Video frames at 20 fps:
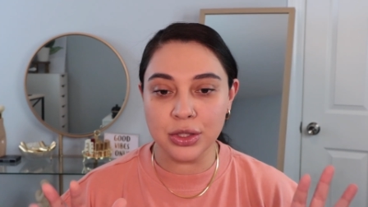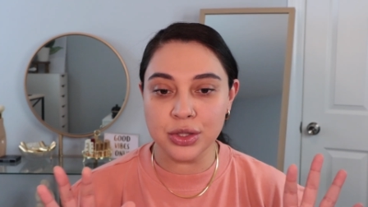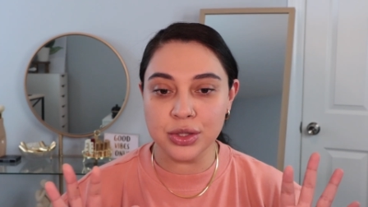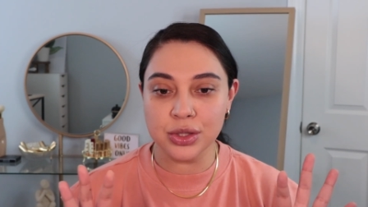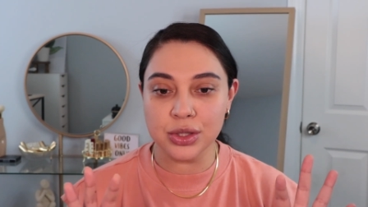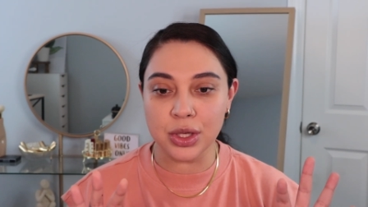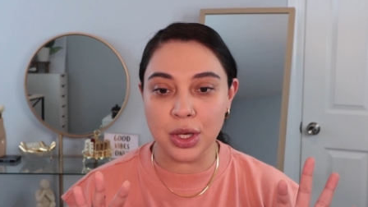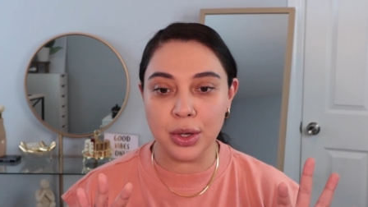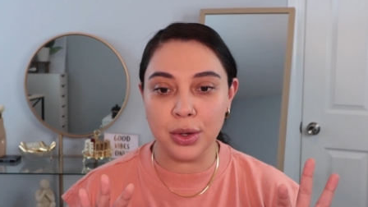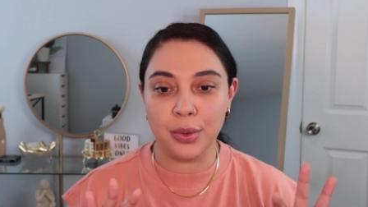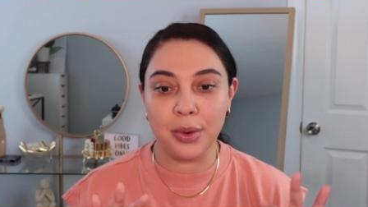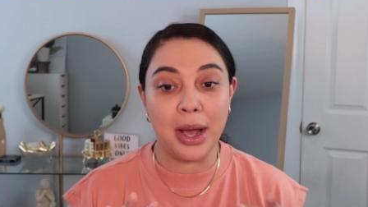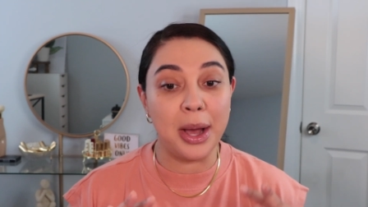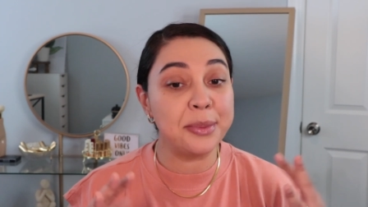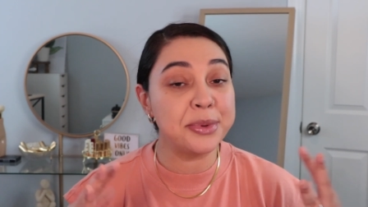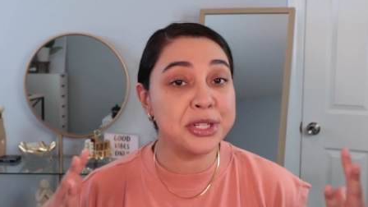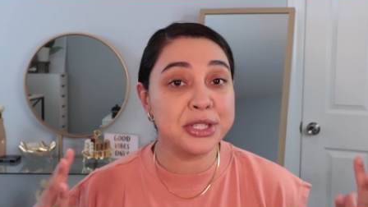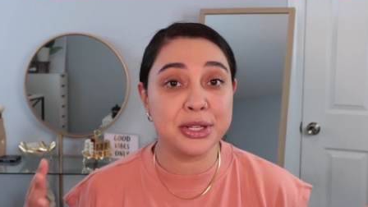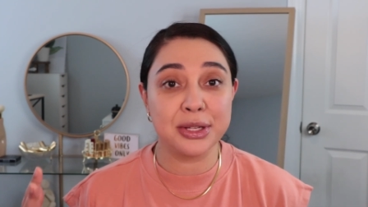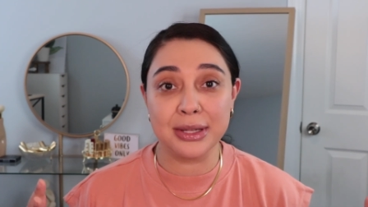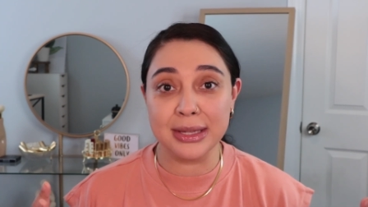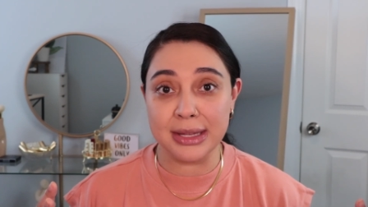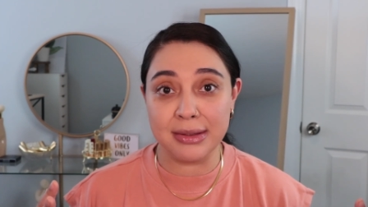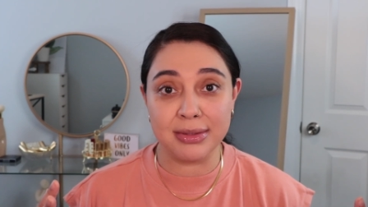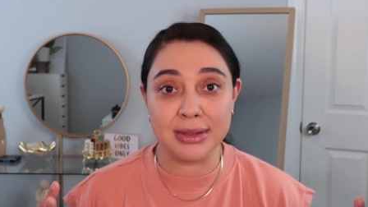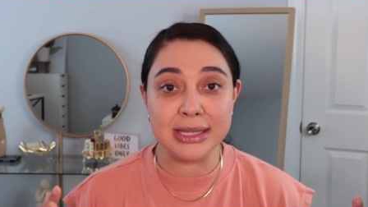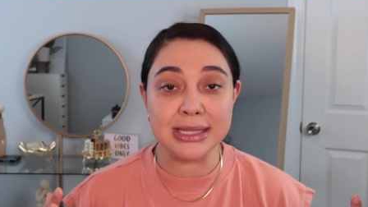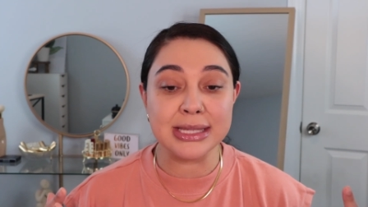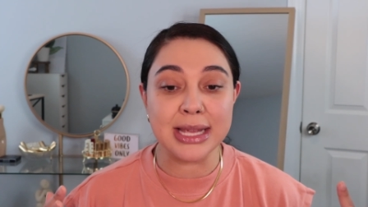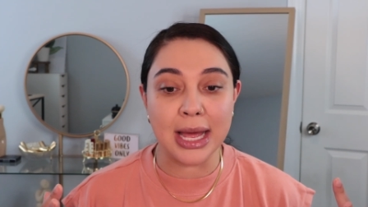so I'm just gonna leave
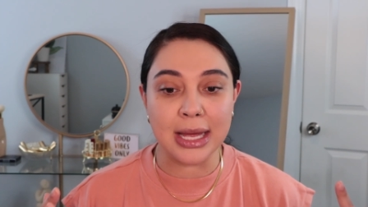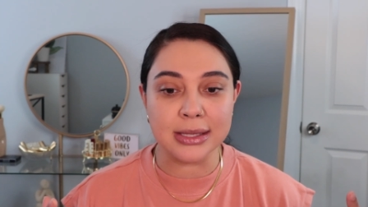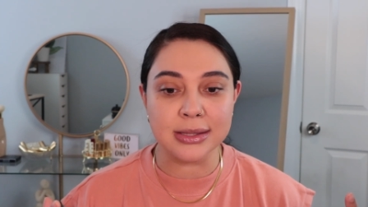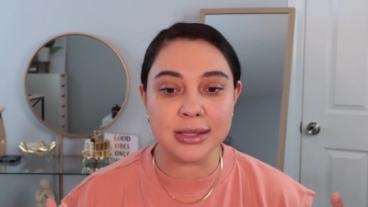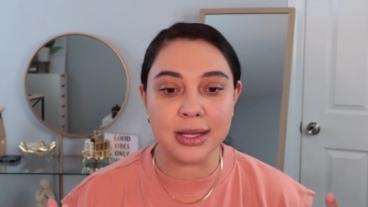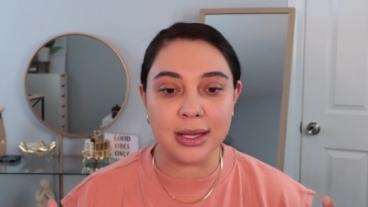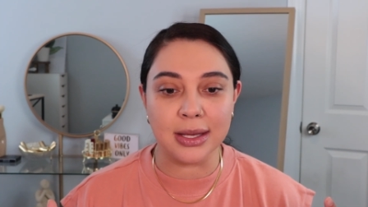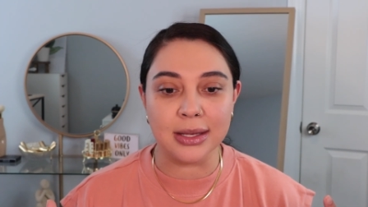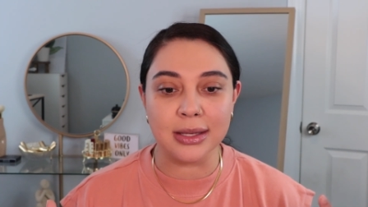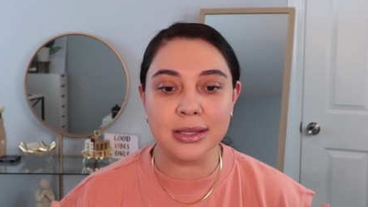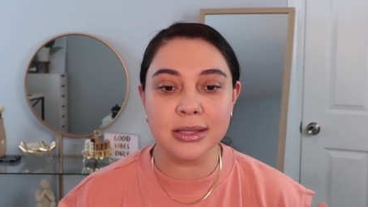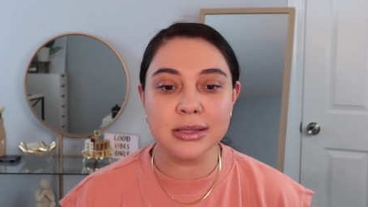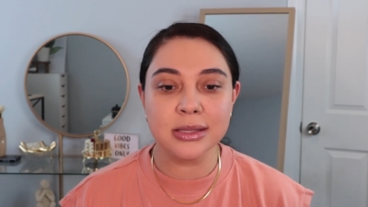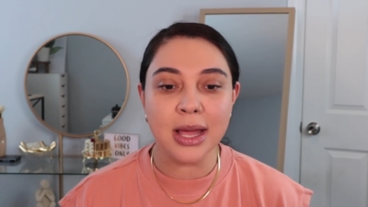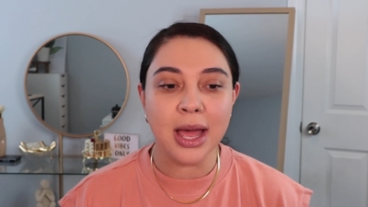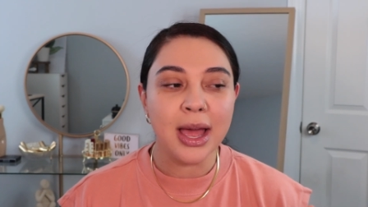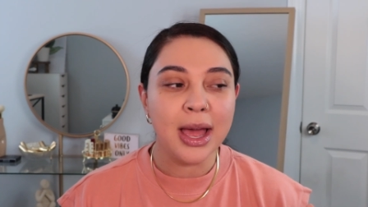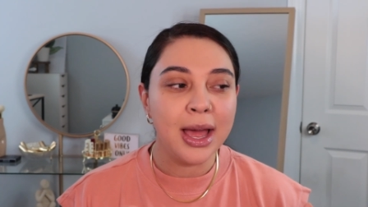this as is.